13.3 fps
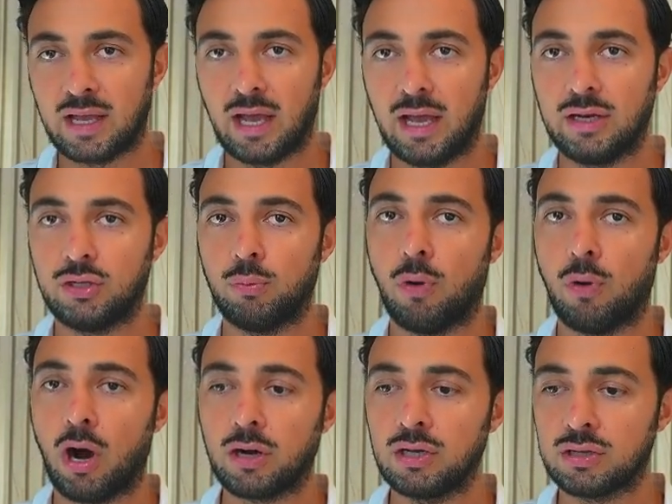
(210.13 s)
and the
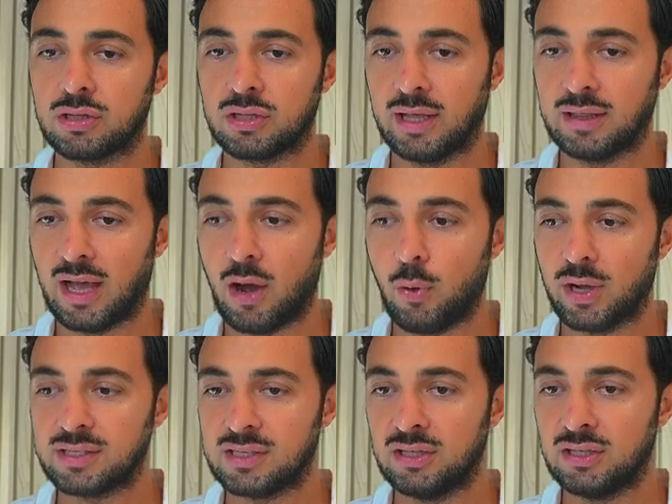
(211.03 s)
market and how I
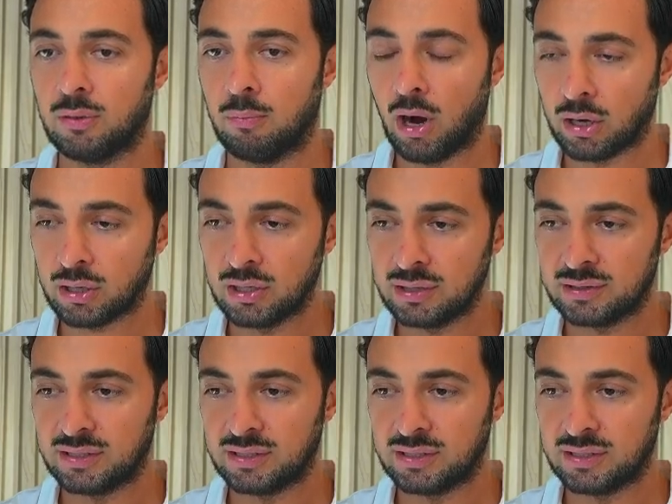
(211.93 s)
see the market,